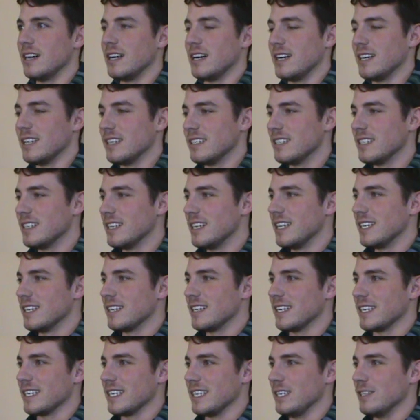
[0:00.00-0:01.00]
uh,
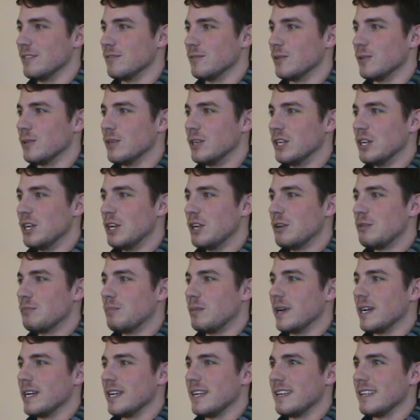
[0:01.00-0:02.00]
like evil.
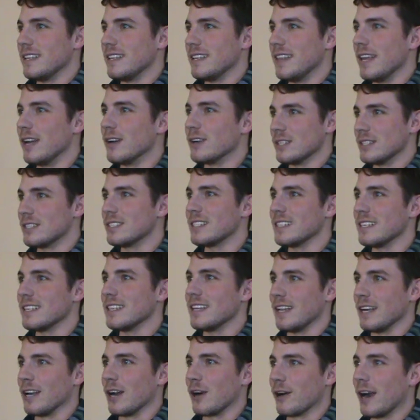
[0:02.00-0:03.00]
But there's
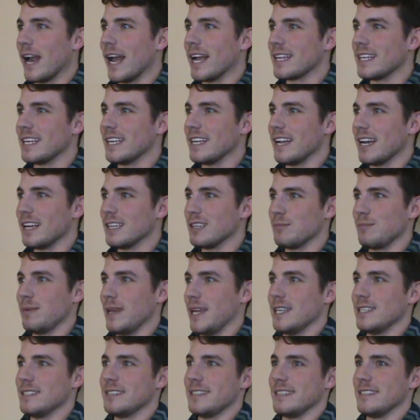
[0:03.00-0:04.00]
an Iraqi on the
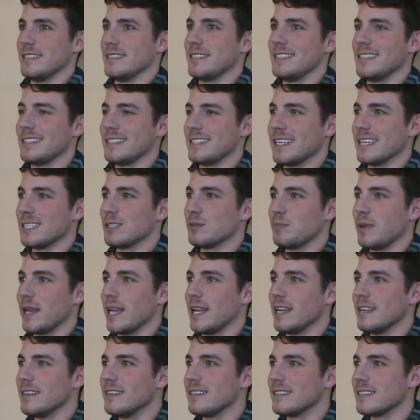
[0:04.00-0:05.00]
base that gets
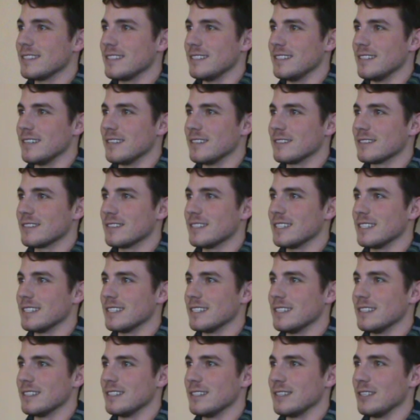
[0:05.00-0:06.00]
paid, you know,
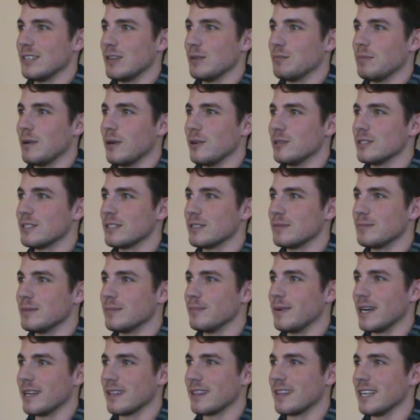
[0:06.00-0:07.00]
to you know post them
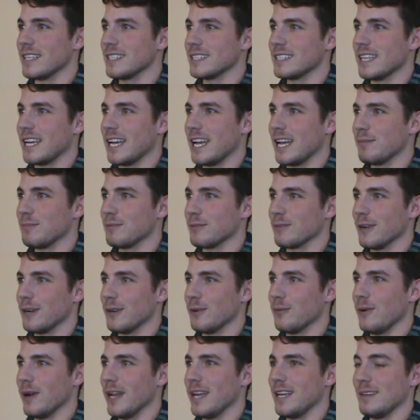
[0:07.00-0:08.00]
about things that happen
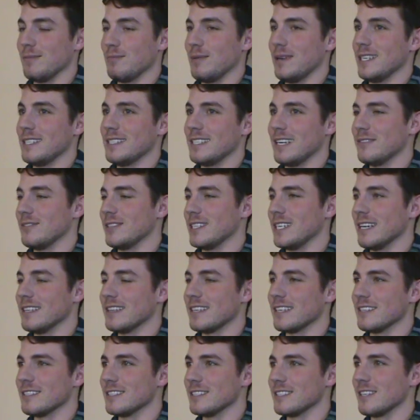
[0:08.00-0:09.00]
right away. And by the time we
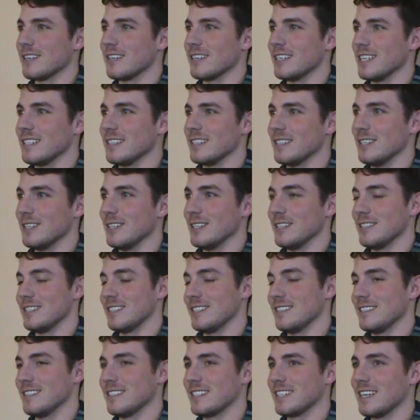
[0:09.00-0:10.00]
got there, it was already on the
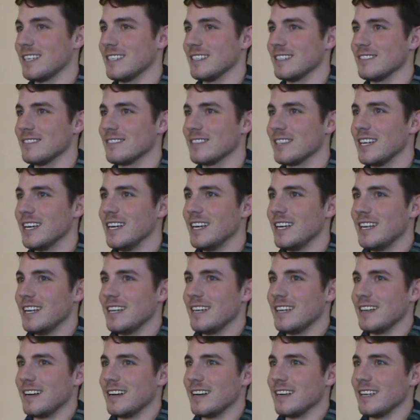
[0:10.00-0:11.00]
news. So it's kind of
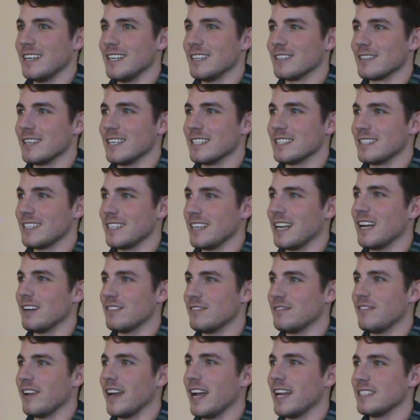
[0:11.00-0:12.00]
uh, interesting
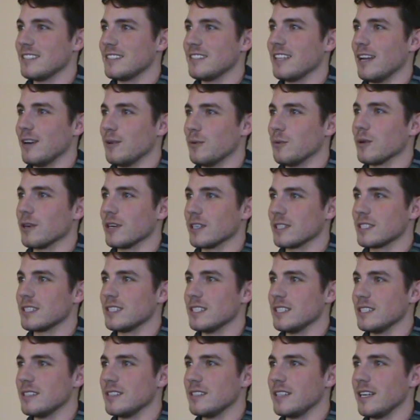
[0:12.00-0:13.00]
how fast that works
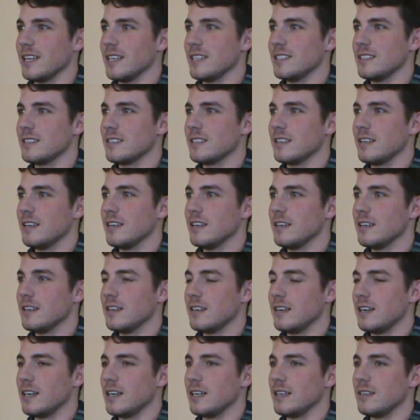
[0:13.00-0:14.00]
these days.
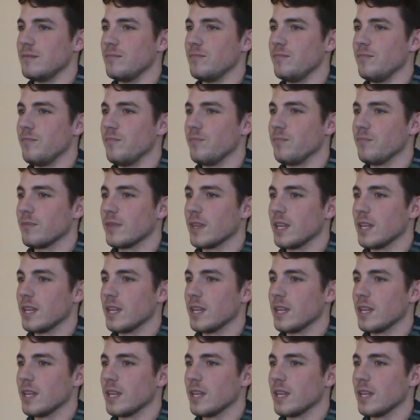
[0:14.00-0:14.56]
Um,